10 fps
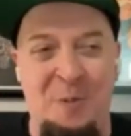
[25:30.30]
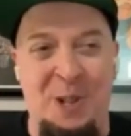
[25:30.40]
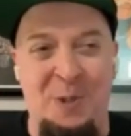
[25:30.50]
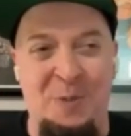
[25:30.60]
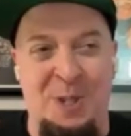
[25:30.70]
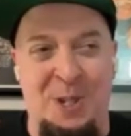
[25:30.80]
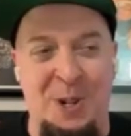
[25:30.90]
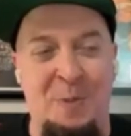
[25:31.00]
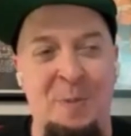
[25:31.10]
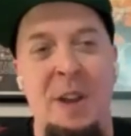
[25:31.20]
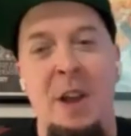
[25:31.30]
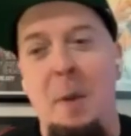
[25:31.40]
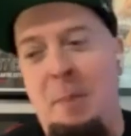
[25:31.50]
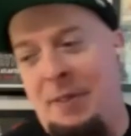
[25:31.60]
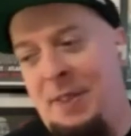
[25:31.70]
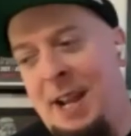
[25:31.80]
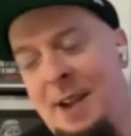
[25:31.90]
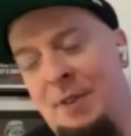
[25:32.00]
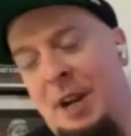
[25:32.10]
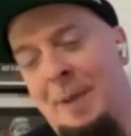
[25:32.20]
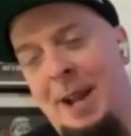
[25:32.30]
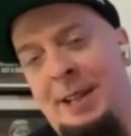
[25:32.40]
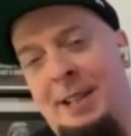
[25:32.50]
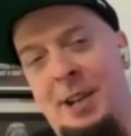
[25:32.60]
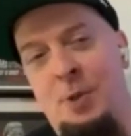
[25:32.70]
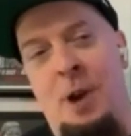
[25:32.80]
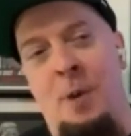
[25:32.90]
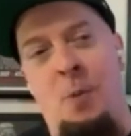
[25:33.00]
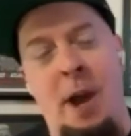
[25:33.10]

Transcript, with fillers: formula was dope, but they never come at it the other way.